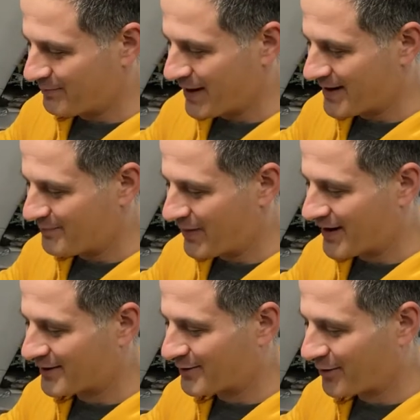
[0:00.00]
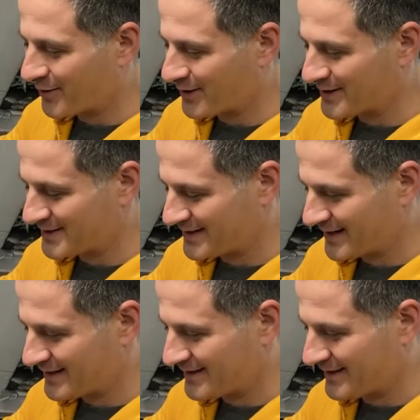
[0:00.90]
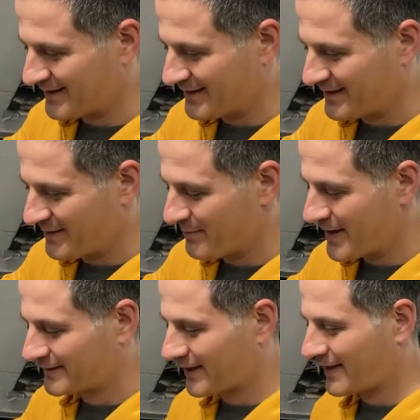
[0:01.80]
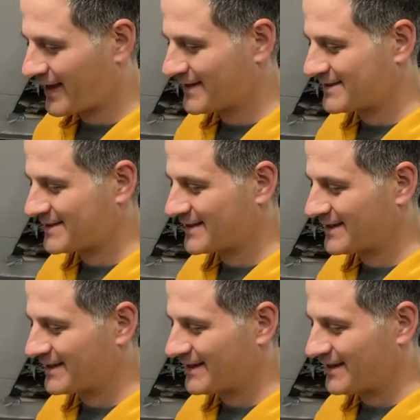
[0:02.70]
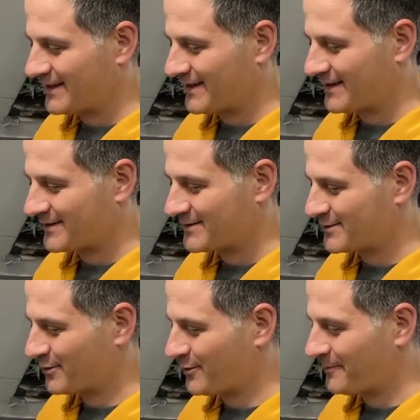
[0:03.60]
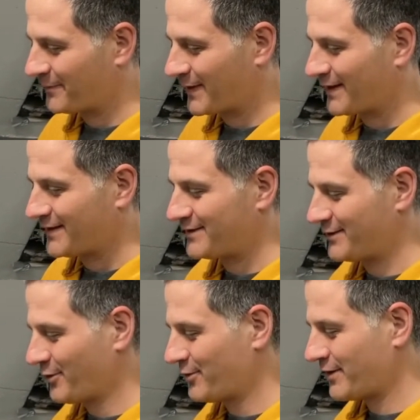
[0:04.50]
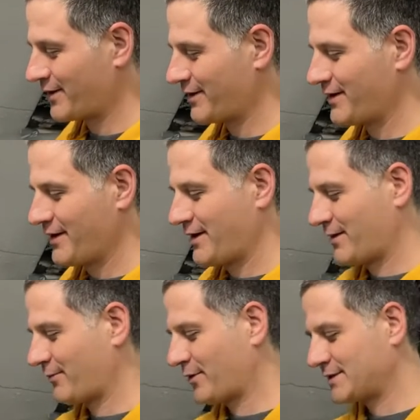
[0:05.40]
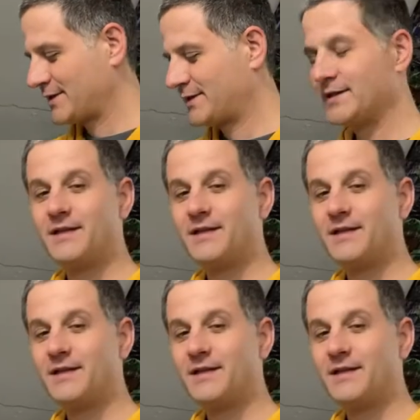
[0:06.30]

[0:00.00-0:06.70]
punk rockers and metalheads. And so the owner wasn't